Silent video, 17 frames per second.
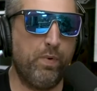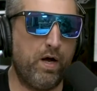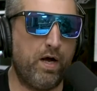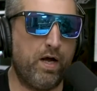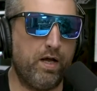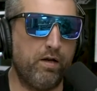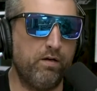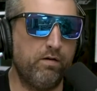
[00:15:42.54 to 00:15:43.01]

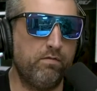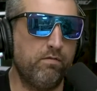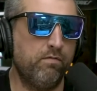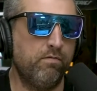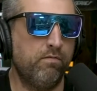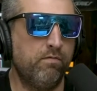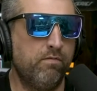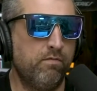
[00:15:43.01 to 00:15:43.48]
But
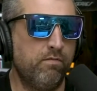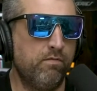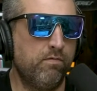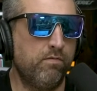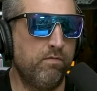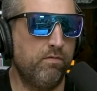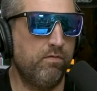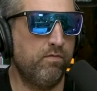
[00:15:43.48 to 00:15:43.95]

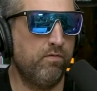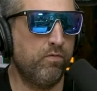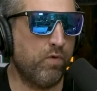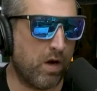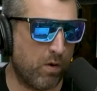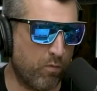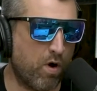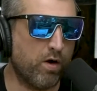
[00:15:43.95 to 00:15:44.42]

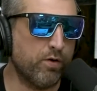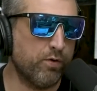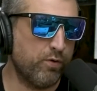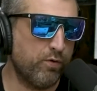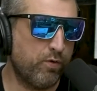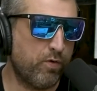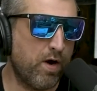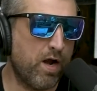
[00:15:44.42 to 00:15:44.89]
walking
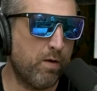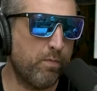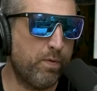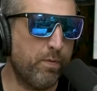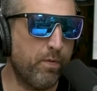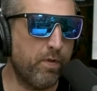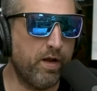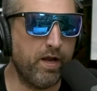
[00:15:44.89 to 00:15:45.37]
through the crowd, people were